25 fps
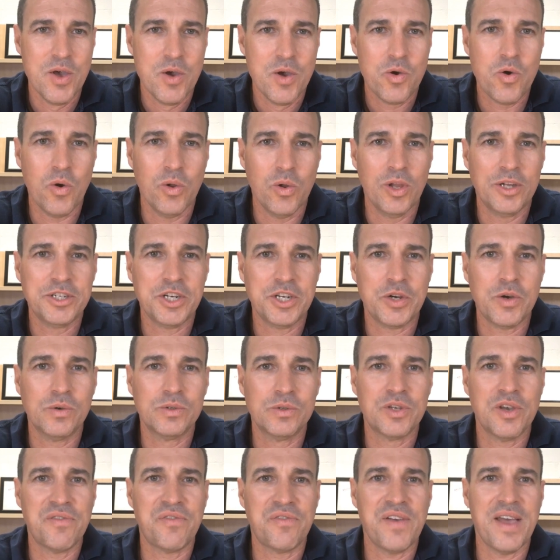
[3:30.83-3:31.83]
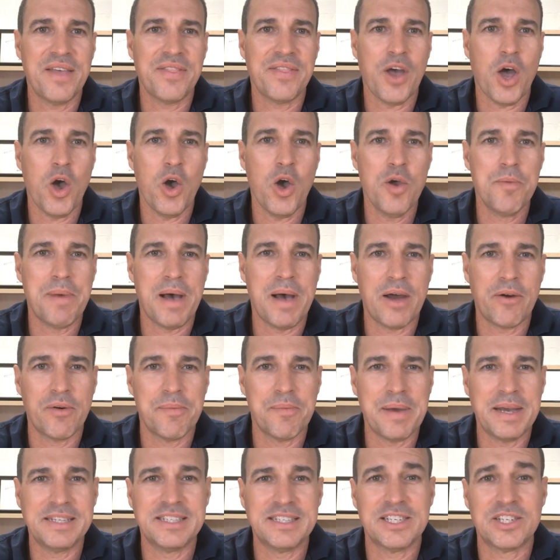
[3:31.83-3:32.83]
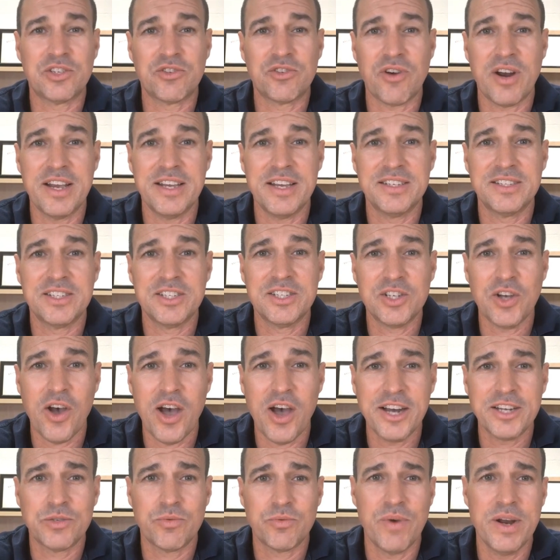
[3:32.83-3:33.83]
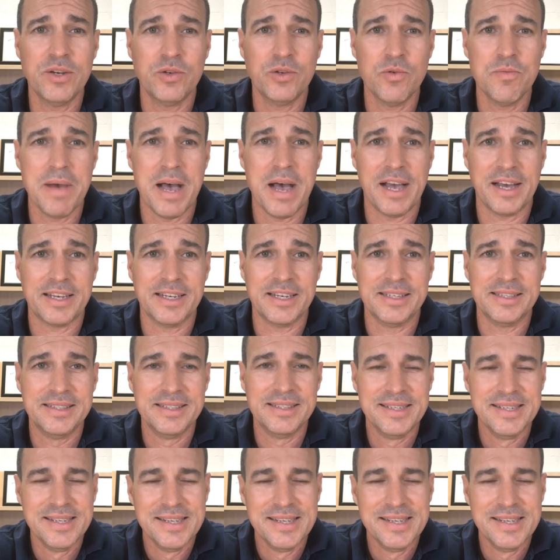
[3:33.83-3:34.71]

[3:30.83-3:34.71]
CoreLogic also found that Hobart remains Australia's tightest rental market.